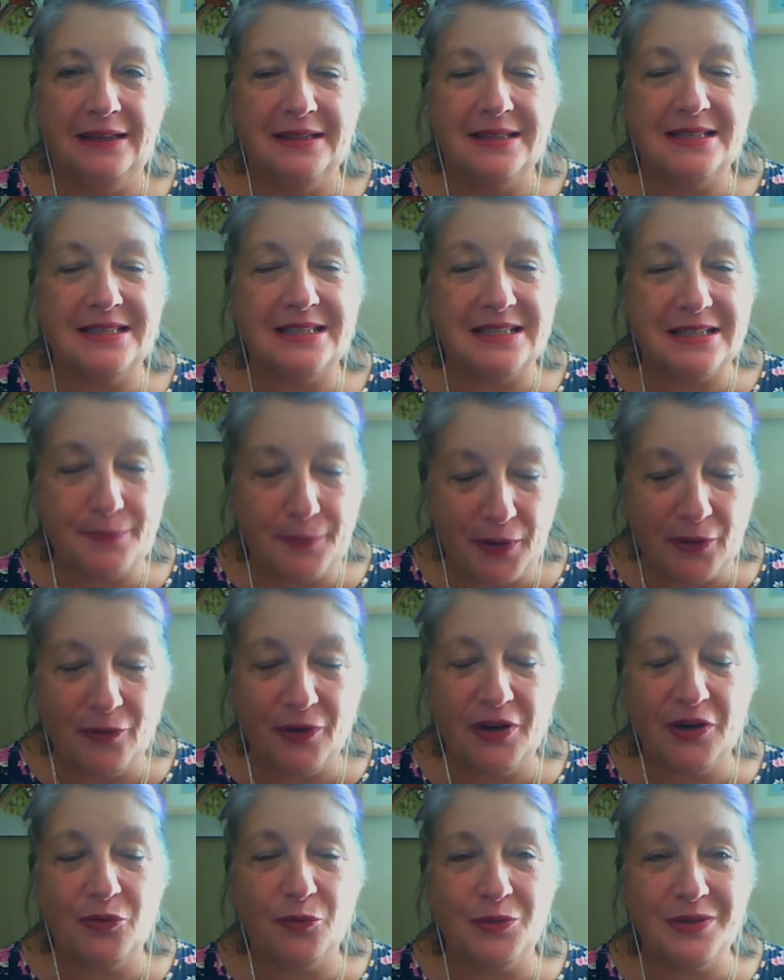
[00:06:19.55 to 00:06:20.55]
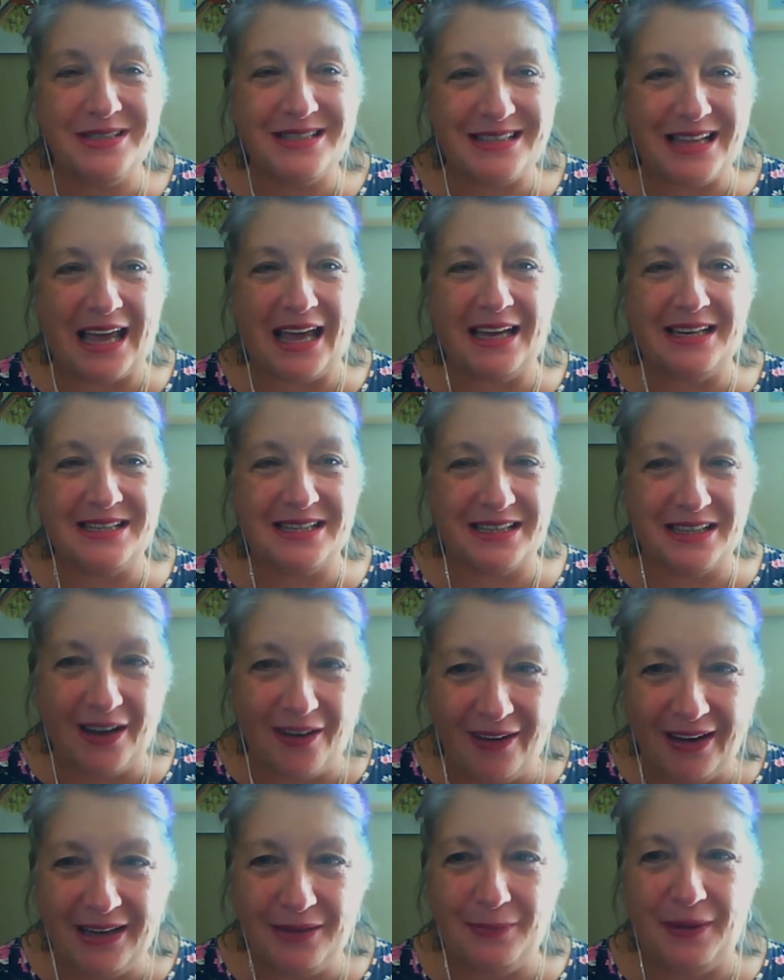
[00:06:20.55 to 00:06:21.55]
Spirit was there to
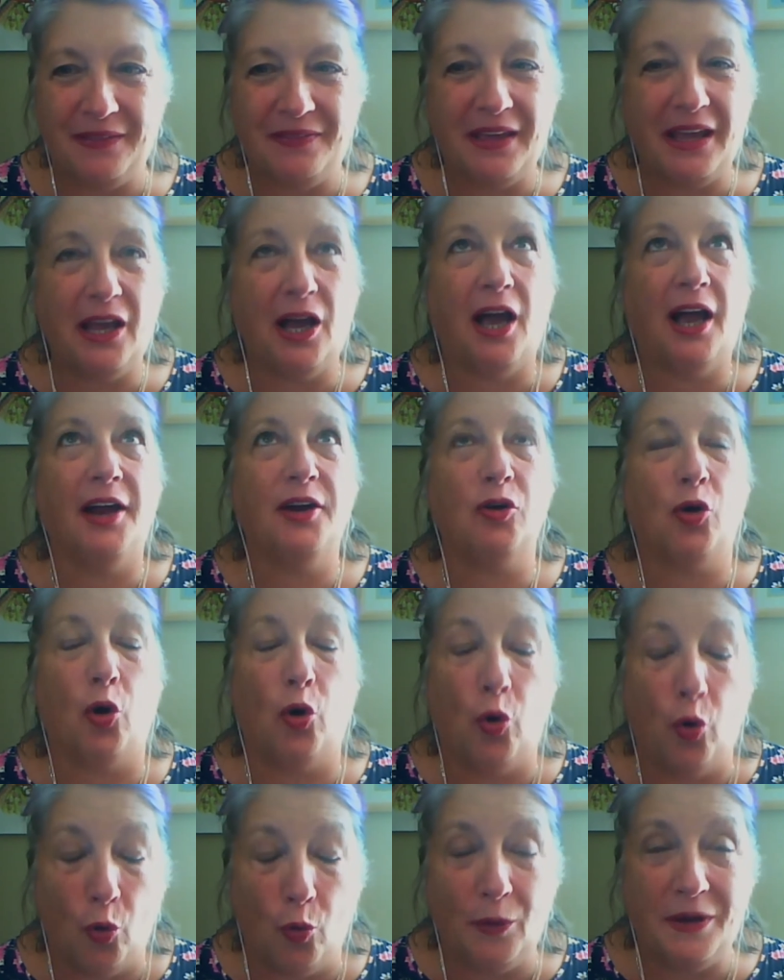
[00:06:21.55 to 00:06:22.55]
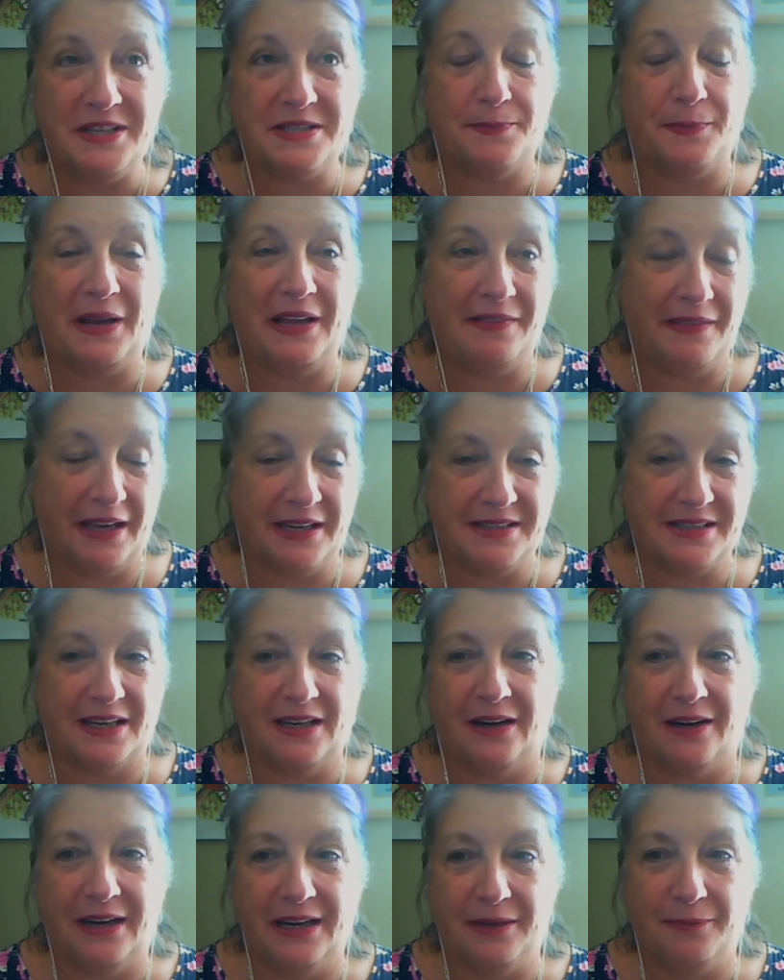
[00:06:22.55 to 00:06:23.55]
guide me. They had always been there to
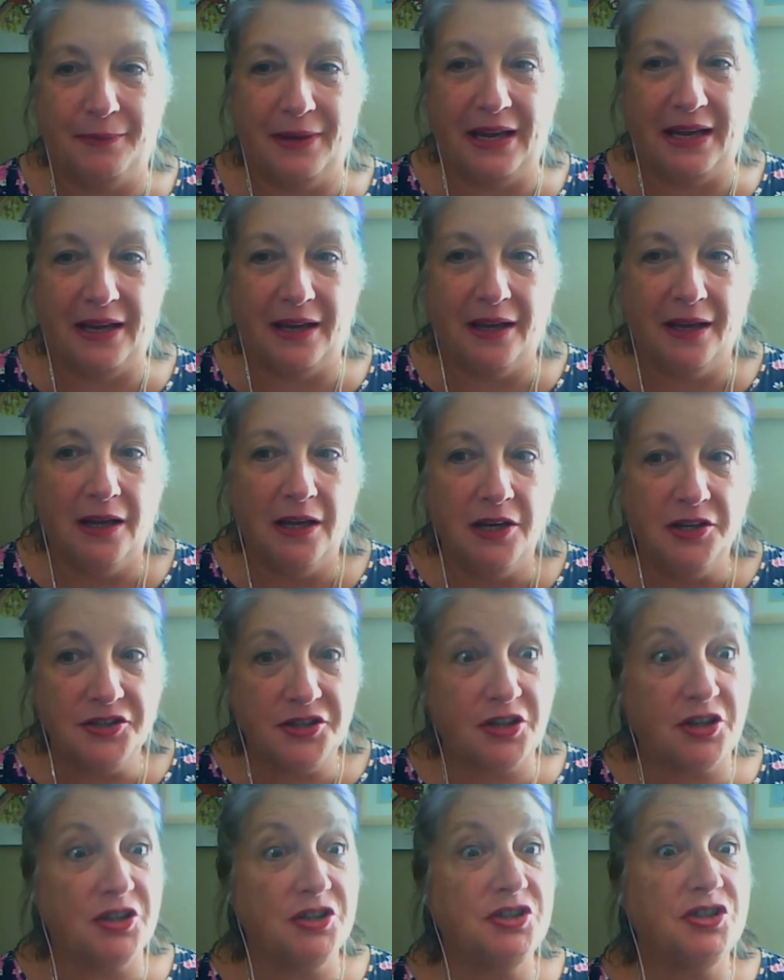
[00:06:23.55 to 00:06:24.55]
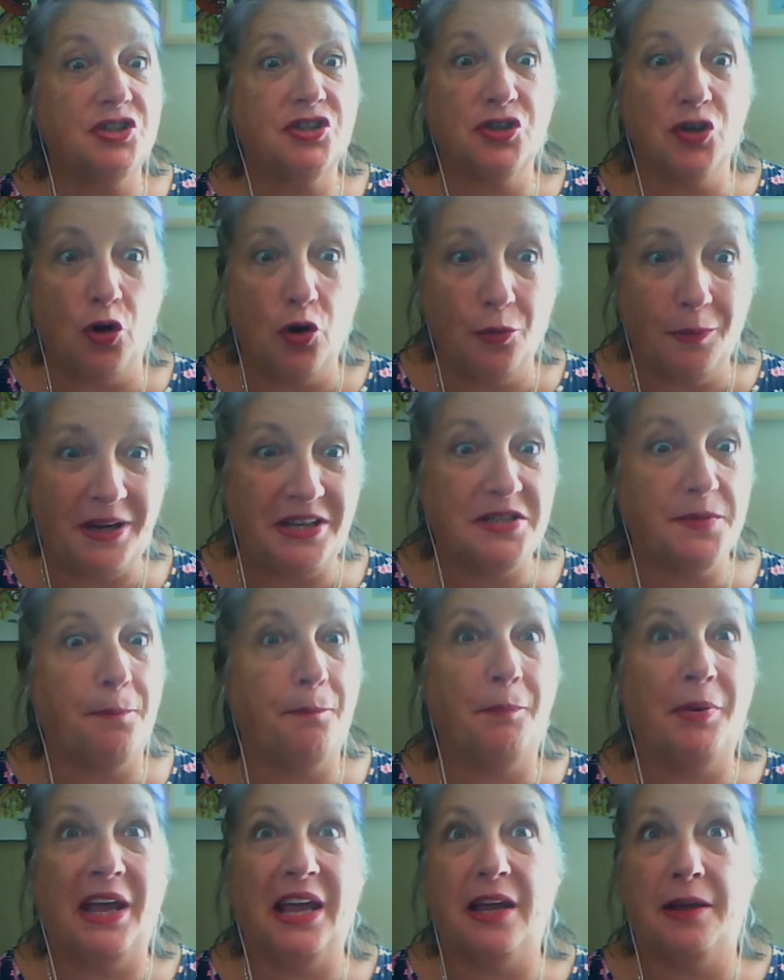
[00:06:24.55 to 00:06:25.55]
guide me, to console me, to
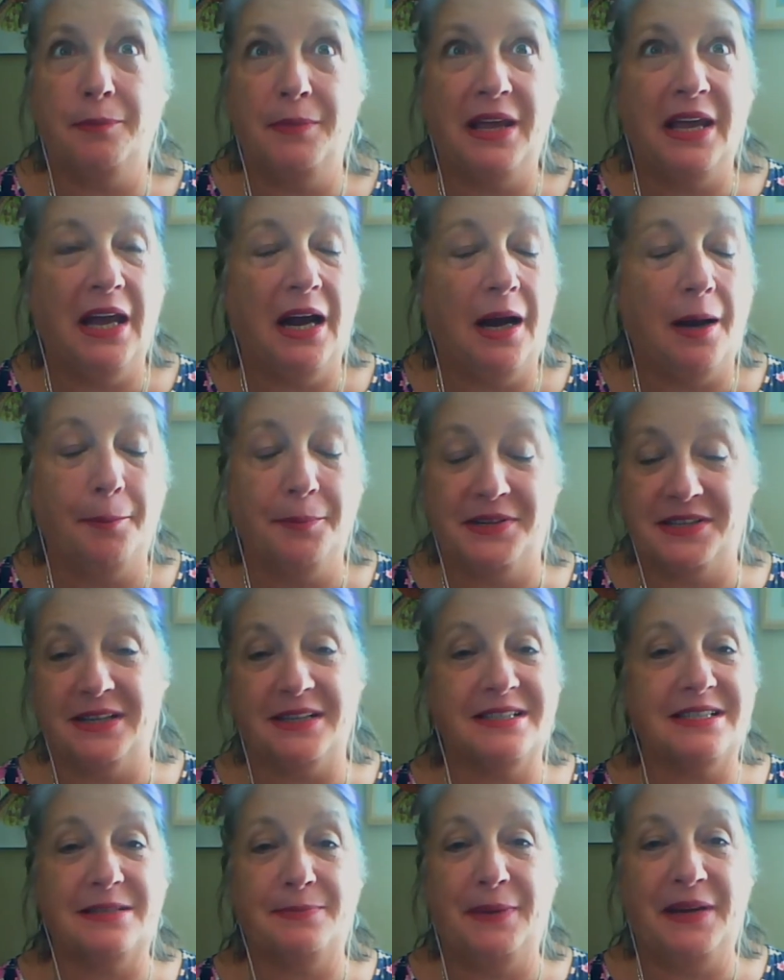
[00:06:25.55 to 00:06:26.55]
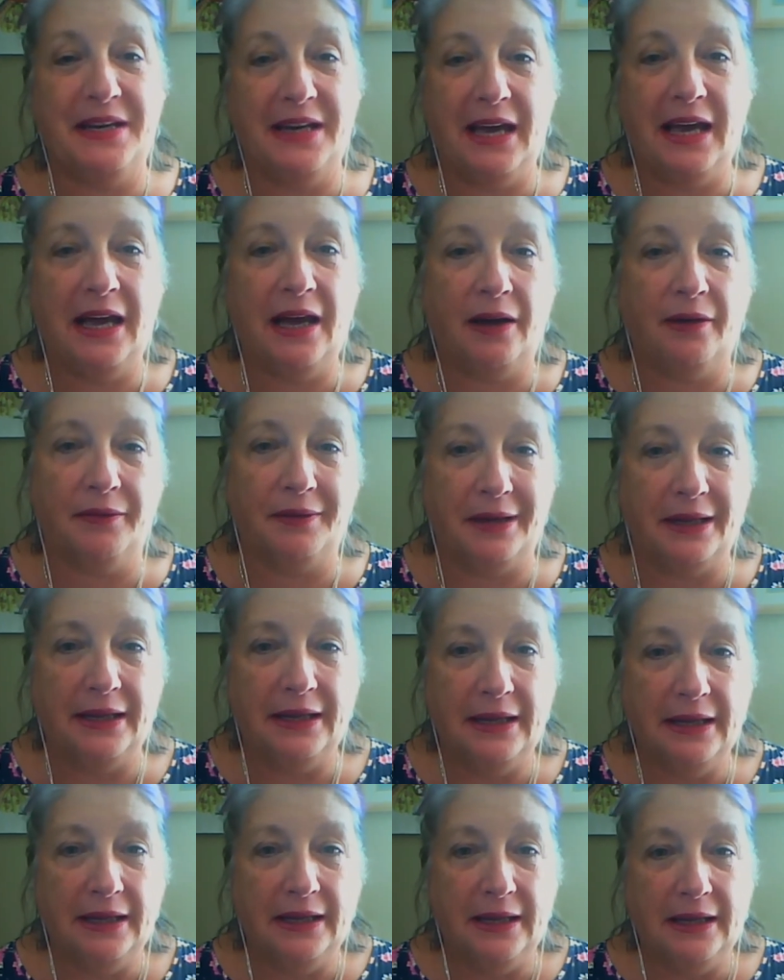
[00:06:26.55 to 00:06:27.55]
pick me up, dust me down,
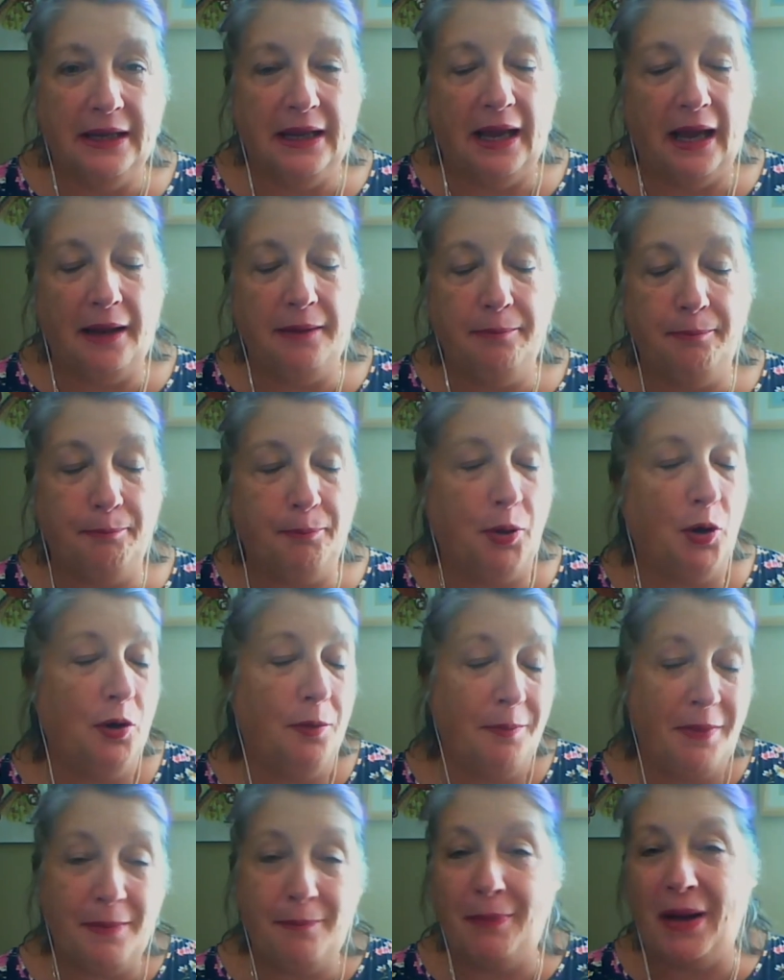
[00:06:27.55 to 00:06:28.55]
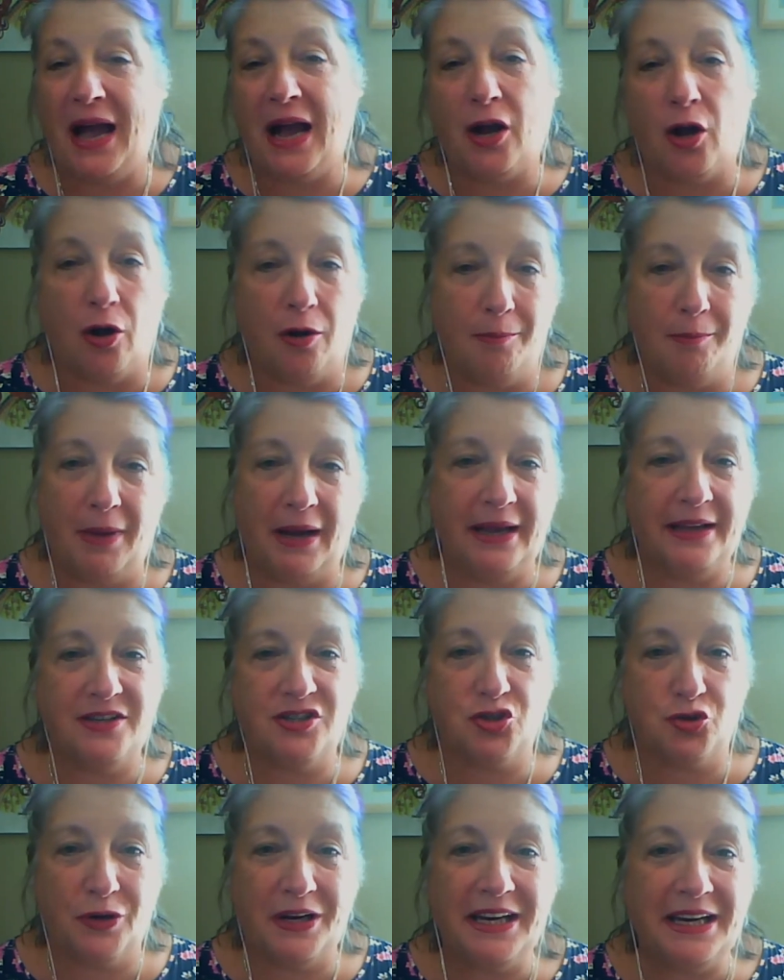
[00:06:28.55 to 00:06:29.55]
and put me back on my
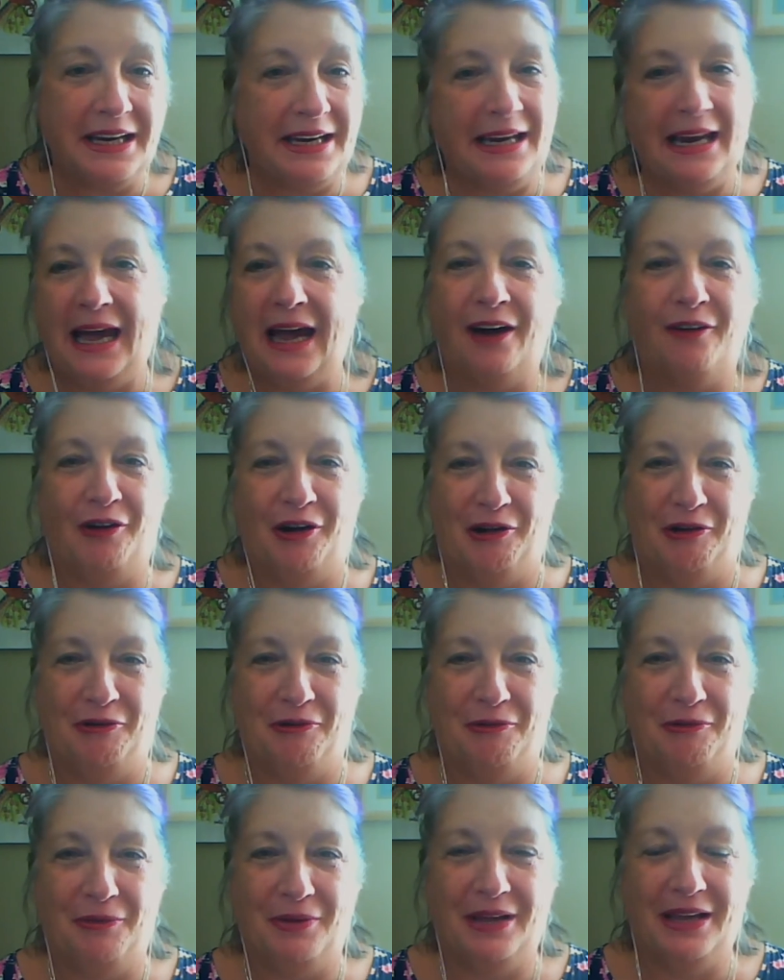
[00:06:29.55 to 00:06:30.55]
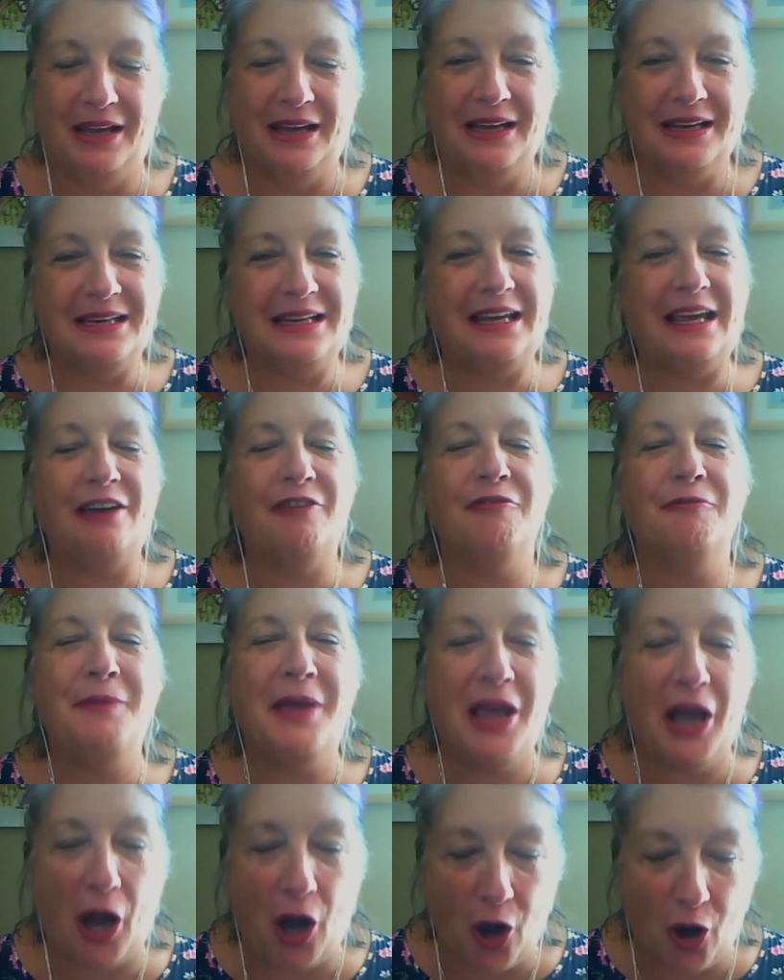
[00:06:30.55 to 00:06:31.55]
straight and narrow, give me
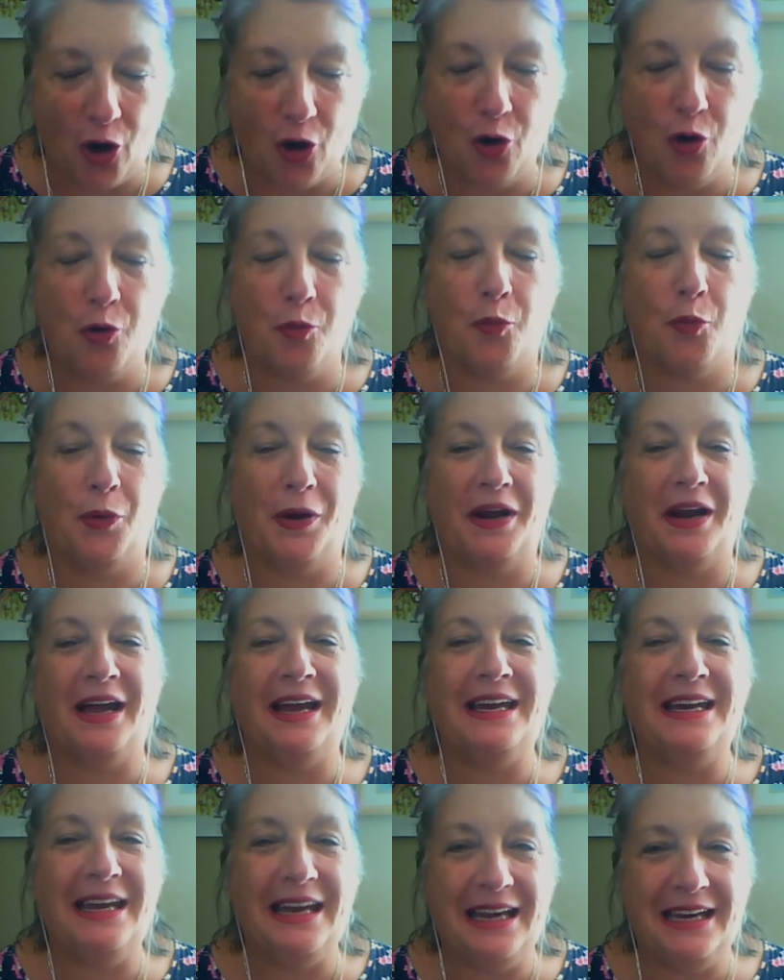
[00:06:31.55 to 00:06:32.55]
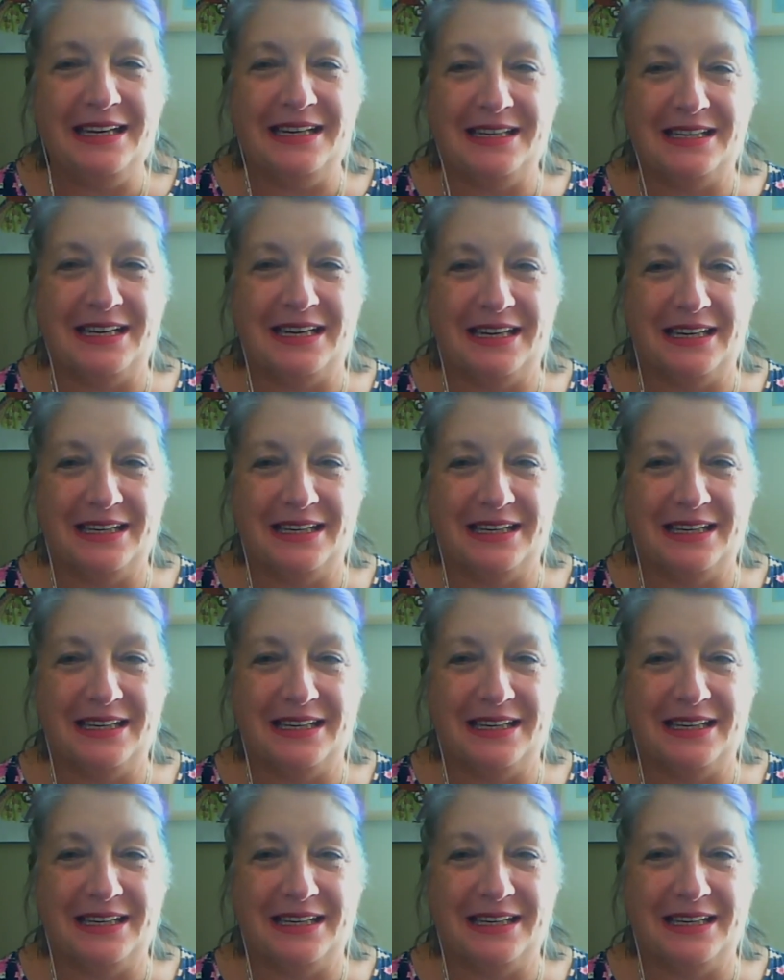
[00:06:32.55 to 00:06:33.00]
hope when I needed it.